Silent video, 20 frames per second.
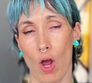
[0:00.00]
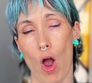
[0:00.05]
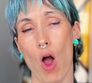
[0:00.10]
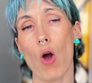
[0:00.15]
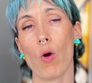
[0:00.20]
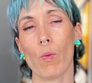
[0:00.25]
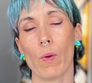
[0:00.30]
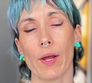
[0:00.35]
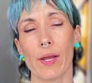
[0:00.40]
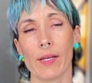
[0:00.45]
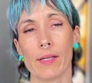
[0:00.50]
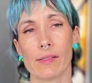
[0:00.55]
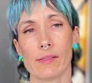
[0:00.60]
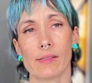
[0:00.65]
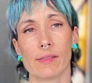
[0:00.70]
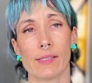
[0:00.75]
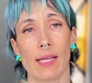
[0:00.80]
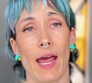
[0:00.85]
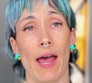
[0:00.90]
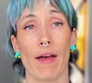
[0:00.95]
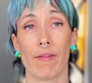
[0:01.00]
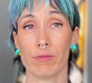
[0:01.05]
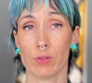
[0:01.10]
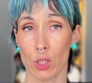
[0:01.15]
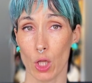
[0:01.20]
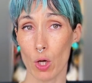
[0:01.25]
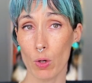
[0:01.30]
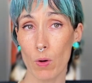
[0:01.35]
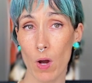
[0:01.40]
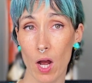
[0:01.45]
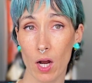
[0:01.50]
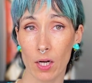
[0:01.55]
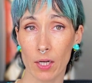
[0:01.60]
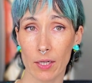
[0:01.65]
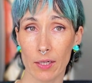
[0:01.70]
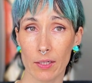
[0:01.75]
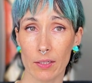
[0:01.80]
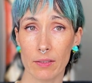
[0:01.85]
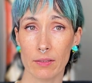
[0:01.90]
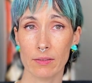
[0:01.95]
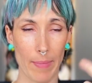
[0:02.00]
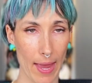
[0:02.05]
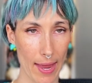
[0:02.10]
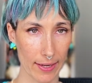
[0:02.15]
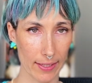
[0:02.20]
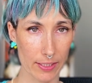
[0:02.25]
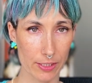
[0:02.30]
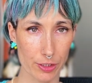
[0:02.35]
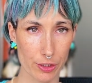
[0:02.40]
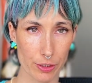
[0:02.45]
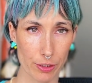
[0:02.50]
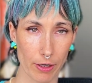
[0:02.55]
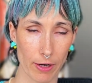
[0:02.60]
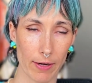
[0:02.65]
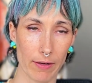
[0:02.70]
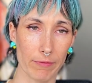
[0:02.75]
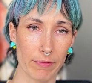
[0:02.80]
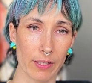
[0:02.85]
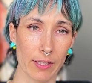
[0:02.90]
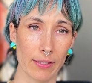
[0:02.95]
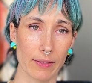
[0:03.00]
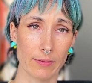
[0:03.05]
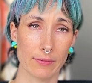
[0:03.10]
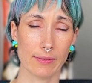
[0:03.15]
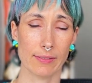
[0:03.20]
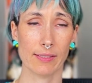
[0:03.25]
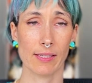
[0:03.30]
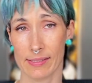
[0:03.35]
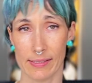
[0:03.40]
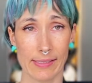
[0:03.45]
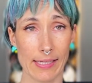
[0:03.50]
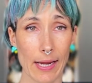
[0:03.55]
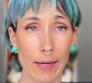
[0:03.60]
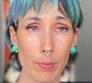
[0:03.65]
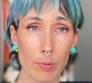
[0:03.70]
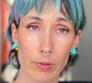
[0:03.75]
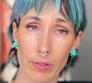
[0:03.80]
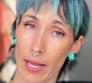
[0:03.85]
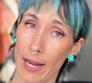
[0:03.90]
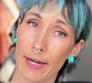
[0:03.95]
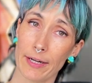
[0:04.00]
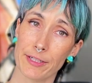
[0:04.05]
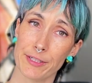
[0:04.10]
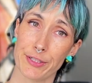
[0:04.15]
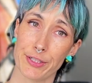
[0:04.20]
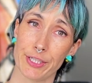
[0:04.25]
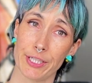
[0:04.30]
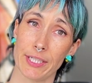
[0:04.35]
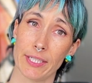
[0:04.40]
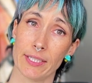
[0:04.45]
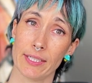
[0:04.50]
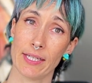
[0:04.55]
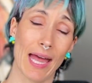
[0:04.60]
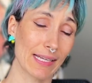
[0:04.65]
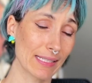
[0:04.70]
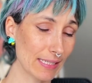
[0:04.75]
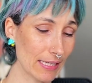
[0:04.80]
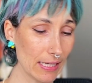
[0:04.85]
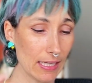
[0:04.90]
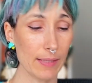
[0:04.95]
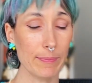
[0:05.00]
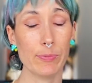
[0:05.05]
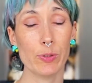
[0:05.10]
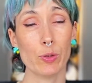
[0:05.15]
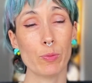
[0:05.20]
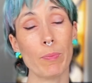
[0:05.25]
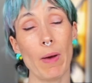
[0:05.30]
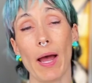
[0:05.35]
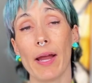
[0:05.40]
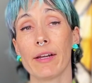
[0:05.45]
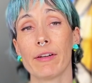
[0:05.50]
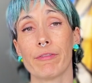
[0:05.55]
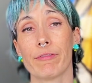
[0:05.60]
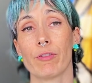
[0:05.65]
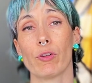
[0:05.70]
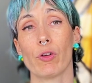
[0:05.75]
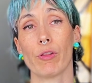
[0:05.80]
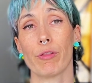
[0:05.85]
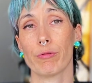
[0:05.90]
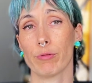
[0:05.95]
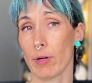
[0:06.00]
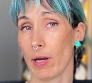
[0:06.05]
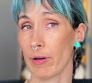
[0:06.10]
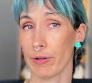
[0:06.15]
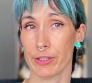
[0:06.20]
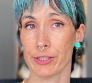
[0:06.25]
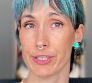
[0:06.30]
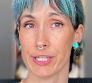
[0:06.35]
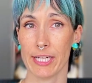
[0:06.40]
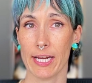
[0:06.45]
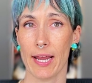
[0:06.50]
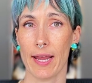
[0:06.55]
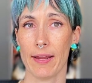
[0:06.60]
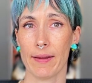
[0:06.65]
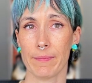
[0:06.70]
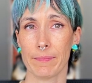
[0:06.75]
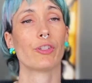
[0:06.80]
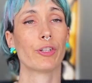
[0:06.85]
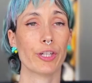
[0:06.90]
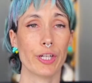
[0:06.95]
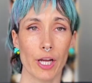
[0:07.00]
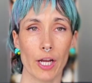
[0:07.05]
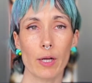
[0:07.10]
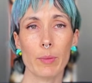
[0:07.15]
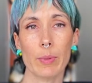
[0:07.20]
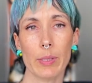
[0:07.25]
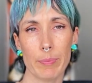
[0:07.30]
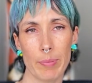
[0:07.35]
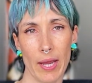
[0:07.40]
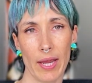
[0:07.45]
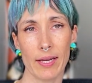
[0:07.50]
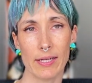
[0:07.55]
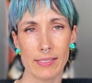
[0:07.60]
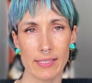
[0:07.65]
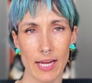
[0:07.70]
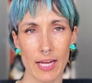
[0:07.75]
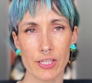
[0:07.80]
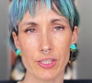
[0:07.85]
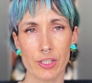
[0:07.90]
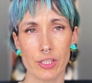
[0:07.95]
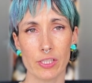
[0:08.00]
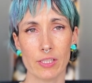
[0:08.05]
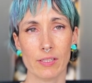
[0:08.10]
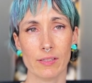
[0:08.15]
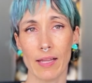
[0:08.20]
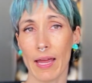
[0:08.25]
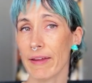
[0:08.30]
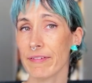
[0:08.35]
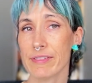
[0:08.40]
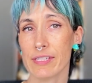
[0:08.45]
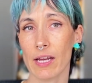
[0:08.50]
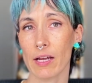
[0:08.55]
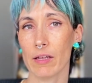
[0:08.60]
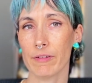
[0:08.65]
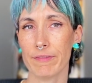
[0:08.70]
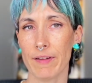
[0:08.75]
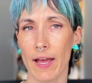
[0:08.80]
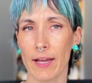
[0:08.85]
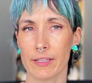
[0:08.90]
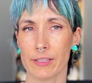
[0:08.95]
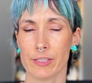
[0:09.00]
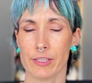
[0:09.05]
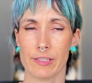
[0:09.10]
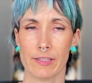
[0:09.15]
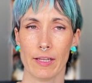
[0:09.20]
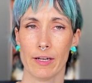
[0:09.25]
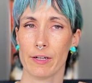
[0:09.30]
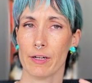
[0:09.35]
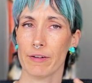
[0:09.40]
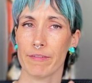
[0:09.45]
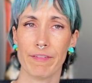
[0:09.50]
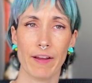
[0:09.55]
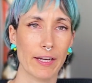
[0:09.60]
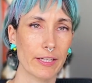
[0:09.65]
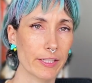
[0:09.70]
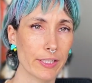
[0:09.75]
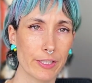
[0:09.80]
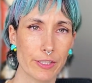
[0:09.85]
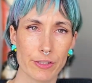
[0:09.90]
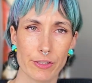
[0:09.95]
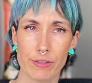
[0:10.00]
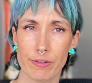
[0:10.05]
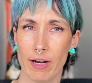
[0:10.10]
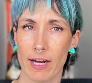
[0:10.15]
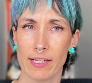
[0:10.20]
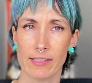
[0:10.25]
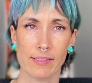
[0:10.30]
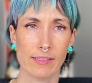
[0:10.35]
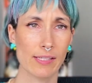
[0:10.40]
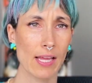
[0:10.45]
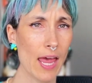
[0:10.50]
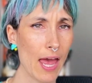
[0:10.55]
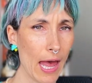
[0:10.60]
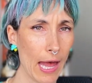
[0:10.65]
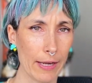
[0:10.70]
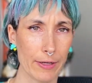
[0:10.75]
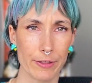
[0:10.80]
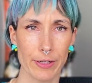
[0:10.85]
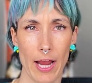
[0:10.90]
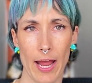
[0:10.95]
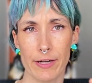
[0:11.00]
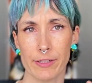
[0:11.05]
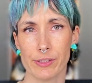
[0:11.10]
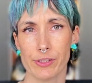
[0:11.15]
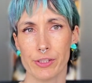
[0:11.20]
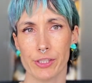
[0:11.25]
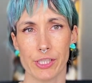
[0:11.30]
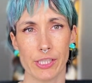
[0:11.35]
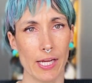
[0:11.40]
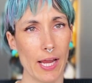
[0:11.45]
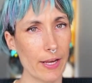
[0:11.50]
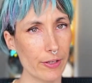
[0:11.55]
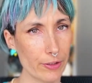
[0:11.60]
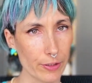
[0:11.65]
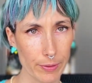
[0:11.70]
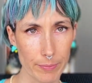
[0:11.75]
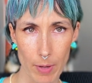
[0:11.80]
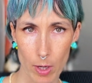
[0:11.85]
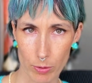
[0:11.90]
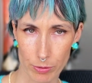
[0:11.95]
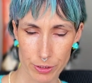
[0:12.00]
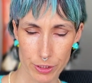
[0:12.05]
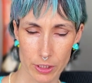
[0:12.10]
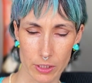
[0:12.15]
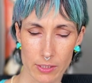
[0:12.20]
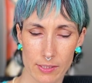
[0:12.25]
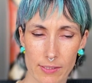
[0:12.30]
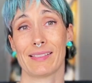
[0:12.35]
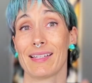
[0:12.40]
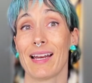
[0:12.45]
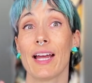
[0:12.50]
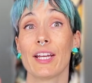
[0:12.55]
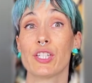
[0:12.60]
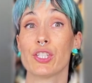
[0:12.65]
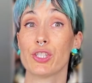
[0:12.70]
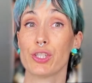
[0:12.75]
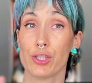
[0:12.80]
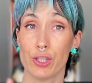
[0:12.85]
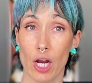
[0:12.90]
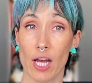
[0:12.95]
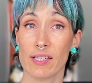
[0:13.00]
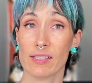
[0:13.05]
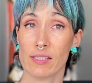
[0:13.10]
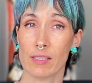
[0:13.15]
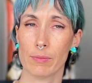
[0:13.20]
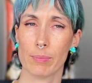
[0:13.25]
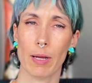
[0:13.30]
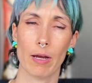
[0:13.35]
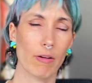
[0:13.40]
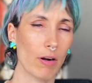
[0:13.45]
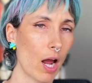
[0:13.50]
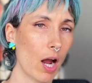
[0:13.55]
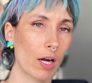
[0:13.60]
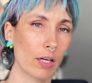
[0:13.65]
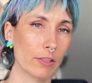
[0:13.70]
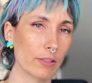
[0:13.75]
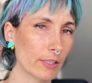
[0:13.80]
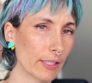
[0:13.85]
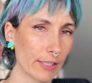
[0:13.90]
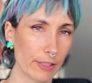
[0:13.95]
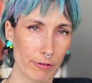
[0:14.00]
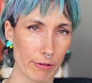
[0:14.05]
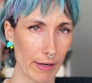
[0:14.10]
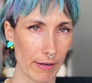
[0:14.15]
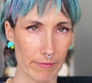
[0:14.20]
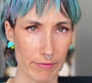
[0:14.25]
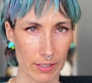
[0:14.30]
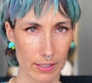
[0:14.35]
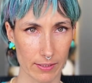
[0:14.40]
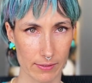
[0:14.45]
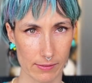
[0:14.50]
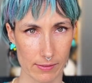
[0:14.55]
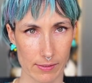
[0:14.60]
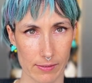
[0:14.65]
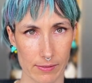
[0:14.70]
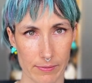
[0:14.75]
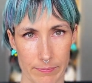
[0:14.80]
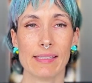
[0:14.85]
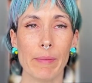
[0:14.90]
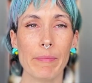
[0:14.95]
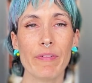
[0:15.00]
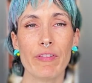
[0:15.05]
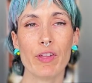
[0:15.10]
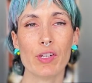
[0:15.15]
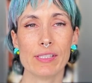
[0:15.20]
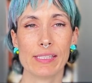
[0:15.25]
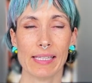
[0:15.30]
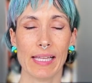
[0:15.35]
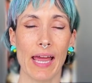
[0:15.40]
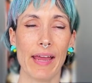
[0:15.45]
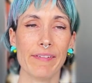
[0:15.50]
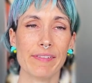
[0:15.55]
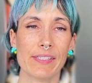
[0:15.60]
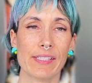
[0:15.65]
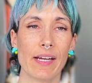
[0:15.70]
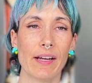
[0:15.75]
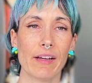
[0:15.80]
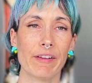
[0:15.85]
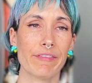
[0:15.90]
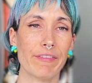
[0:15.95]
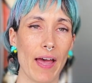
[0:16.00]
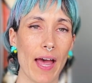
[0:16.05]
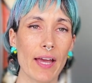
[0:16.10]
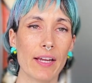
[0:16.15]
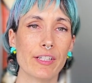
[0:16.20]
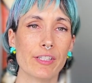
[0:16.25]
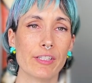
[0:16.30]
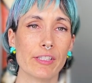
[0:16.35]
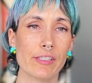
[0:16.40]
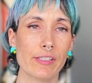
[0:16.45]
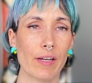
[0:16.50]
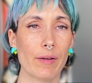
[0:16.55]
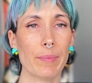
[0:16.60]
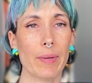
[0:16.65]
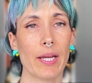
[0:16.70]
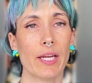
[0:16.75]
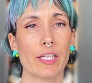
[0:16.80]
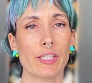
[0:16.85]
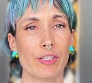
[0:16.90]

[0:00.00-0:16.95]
always to have low hunger, managed cravings, stable energy, and to keep you mindful throughout your day. So you're going to be paying attention to lifestyle factors that are affecting your stress and your energy and your emotions. It's not just about hunger and cravings. Some of those lifestyle factors are making